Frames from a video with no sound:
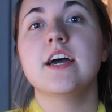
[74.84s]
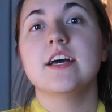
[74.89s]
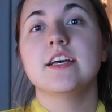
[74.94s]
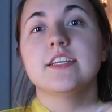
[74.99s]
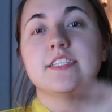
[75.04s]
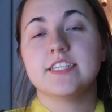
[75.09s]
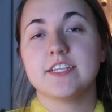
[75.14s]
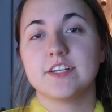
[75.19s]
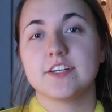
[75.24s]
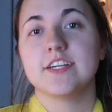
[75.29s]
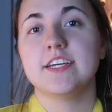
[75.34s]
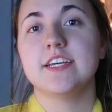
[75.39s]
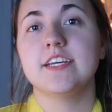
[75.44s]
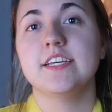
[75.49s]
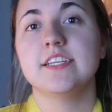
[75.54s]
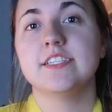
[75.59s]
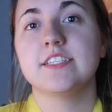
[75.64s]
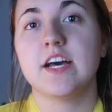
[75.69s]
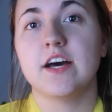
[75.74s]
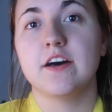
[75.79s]

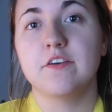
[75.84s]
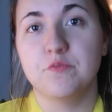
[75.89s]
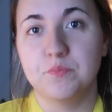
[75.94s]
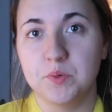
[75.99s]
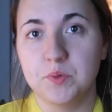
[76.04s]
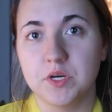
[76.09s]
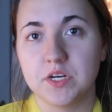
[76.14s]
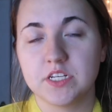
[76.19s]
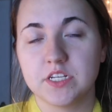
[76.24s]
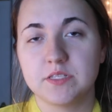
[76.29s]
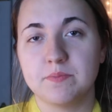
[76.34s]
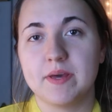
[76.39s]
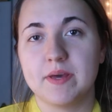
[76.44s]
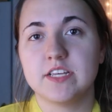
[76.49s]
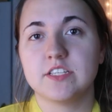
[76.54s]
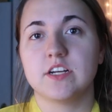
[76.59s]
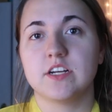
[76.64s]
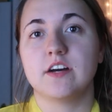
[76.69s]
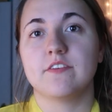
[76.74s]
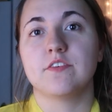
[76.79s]
series of books
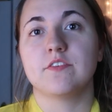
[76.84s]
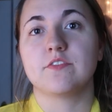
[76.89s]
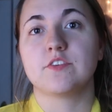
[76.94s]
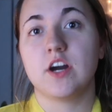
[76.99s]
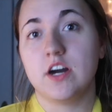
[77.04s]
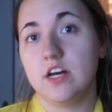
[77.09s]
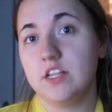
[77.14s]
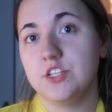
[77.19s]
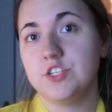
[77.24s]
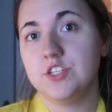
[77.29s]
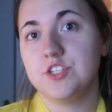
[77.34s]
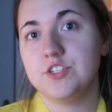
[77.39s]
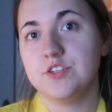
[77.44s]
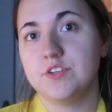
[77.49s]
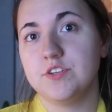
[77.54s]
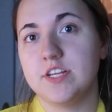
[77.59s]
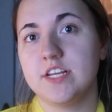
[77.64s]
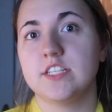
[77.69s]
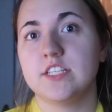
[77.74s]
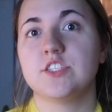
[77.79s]
based off of college
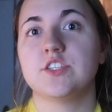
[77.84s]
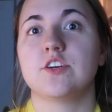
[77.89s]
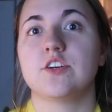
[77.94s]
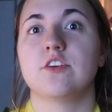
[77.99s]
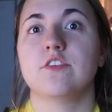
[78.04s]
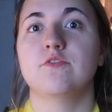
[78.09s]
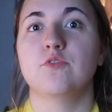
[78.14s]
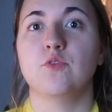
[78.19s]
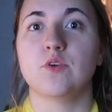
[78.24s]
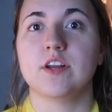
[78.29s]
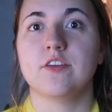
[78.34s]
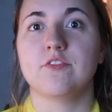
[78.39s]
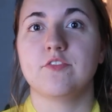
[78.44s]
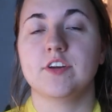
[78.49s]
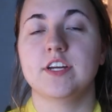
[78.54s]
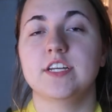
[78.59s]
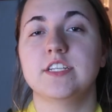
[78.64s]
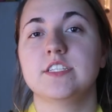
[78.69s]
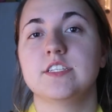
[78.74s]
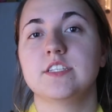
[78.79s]
students. There are 4
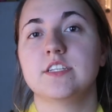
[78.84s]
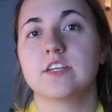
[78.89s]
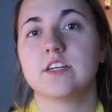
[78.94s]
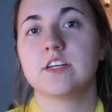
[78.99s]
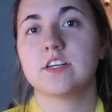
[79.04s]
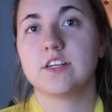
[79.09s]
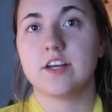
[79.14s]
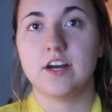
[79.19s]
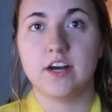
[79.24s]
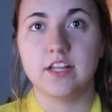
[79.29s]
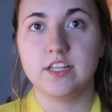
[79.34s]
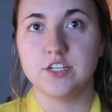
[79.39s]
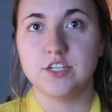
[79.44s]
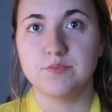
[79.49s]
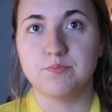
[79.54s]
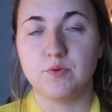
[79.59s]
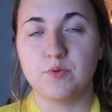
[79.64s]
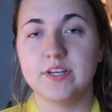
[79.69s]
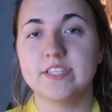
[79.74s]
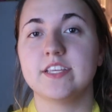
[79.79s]
different
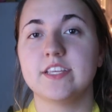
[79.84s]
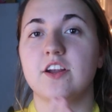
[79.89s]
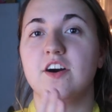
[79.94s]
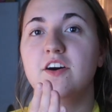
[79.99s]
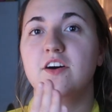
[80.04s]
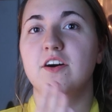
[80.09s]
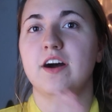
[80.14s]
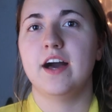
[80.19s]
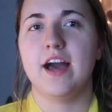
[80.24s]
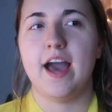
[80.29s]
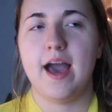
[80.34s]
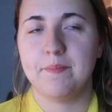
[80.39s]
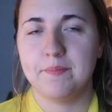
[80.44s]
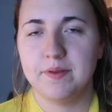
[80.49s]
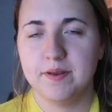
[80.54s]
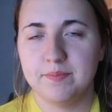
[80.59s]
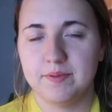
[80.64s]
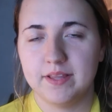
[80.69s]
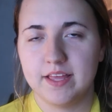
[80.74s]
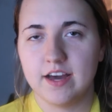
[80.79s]
college boys that all
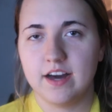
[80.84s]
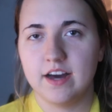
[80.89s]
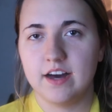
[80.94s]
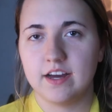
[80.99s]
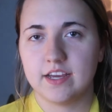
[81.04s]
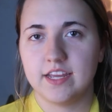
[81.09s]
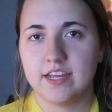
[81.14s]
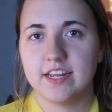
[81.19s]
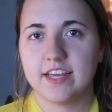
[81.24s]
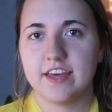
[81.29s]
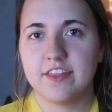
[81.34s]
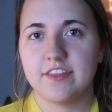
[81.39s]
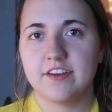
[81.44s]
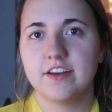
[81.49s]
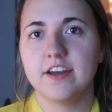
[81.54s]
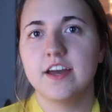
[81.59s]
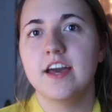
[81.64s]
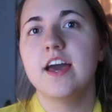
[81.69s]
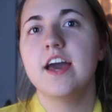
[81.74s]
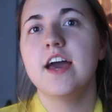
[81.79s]
happen to play hockey
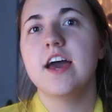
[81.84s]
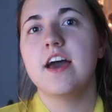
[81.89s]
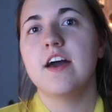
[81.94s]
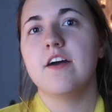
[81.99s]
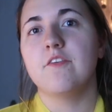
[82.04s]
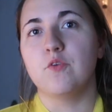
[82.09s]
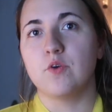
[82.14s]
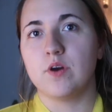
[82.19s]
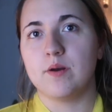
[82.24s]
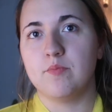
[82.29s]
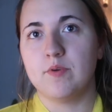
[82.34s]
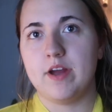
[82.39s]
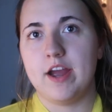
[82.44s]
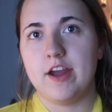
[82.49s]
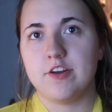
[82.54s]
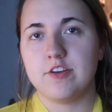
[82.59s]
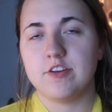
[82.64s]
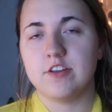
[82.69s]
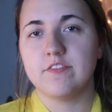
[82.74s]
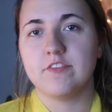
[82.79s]
together for
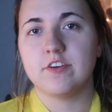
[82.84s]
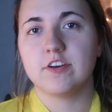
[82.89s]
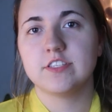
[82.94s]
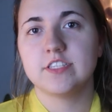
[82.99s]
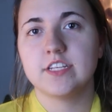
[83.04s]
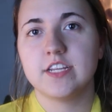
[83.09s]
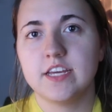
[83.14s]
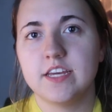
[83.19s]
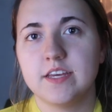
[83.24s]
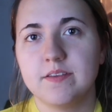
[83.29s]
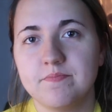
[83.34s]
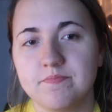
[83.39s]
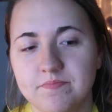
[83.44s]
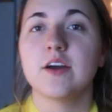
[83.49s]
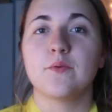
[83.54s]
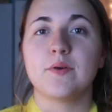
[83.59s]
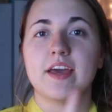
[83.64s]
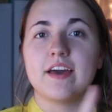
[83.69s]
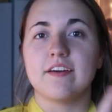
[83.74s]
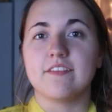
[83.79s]
Briar University.
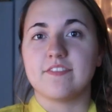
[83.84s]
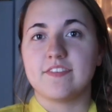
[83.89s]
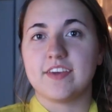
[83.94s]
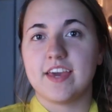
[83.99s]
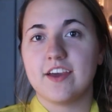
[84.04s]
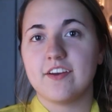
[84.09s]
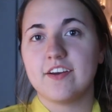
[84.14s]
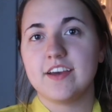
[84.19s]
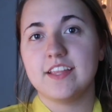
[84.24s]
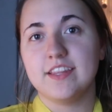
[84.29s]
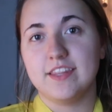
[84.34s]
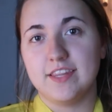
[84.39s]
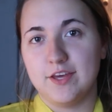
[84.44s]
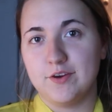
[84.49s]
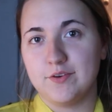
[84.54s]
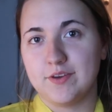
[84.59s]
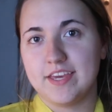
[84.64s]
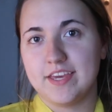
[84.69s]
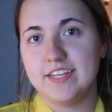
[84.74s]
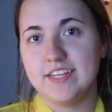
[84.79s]
We have Garrett,
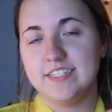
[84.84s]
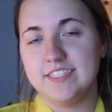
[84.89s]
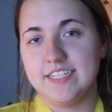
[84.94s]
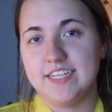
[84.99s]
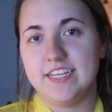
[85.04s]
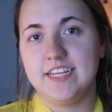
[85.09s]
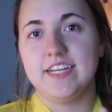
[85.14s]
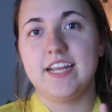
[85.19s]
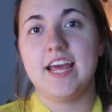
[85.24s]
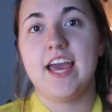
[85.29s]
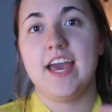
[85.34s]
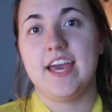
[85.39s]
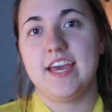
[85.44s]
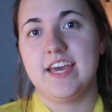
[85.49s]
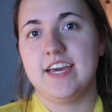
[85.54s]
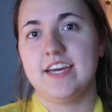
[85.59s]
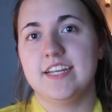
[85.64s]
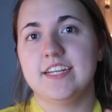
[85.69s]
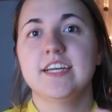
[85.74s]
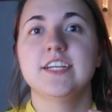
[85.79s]
Logan, Dean,
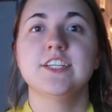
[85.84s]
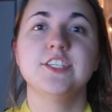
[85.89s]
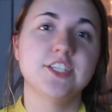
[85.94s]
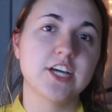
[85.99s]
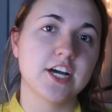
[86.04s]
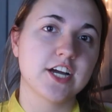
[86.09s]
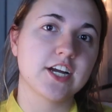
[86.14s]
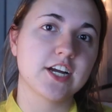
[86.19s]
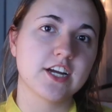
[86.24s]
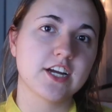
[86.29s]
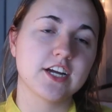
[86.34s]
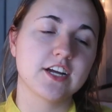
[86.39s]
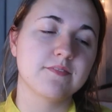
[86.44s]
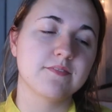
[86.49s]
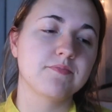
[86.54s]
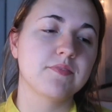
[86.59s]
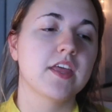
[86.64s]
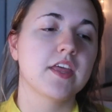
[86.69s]
and Tucker.